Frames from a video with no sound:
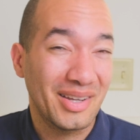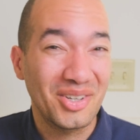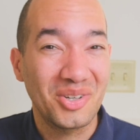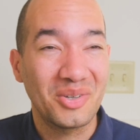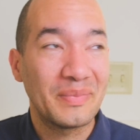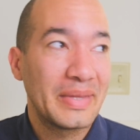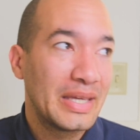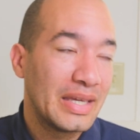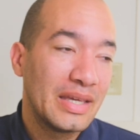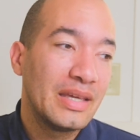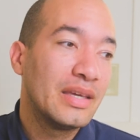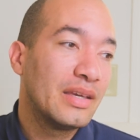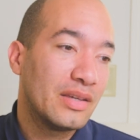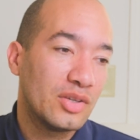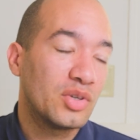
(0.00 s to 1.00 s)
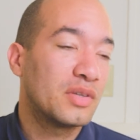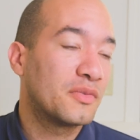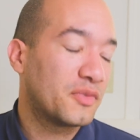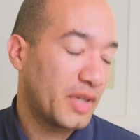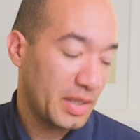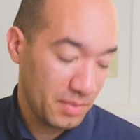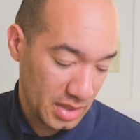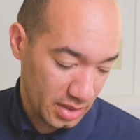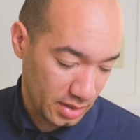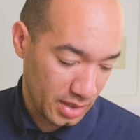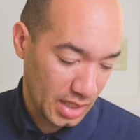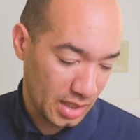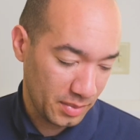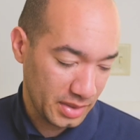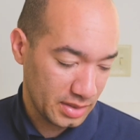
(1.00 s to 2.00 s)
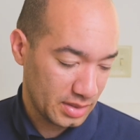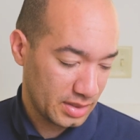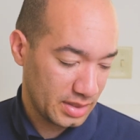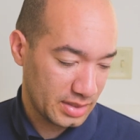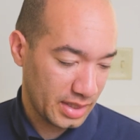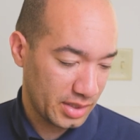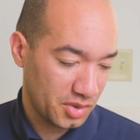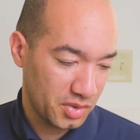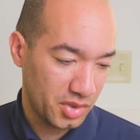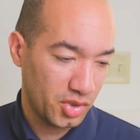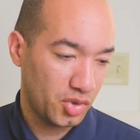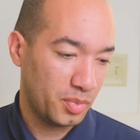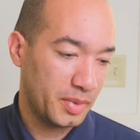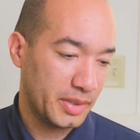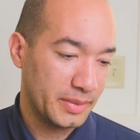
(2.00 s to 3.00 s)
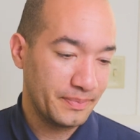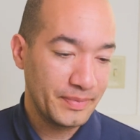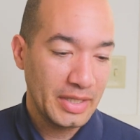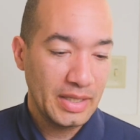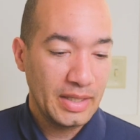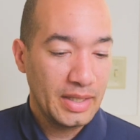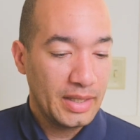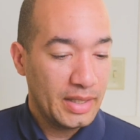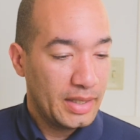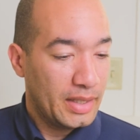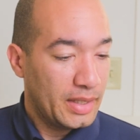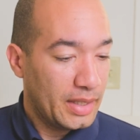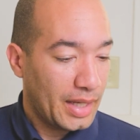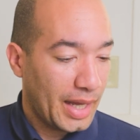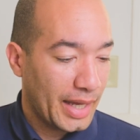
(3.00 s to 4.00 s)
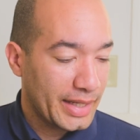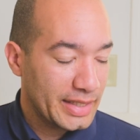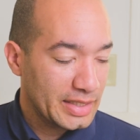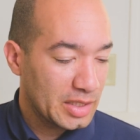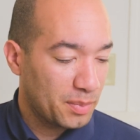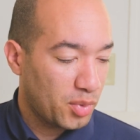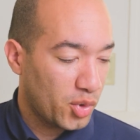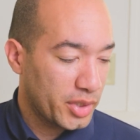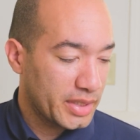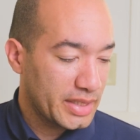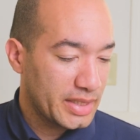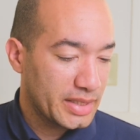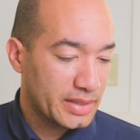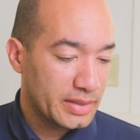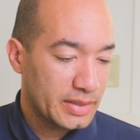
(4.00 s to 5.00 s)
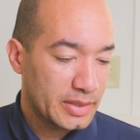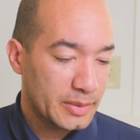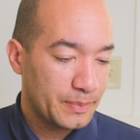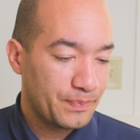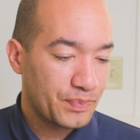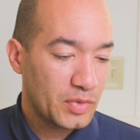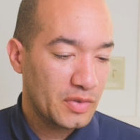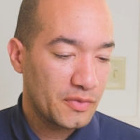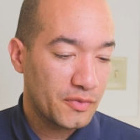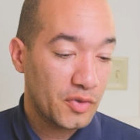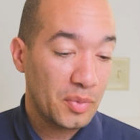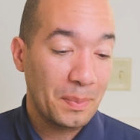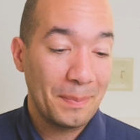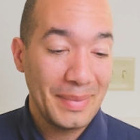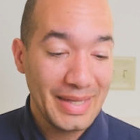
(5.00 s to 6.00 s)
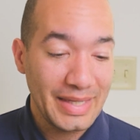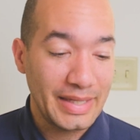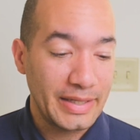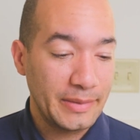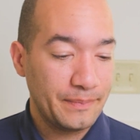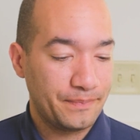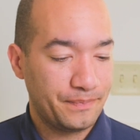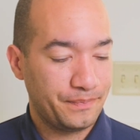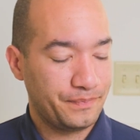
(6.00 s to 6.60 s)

I know you can flame me in the comments because I don't know, but I guess the point is, for me,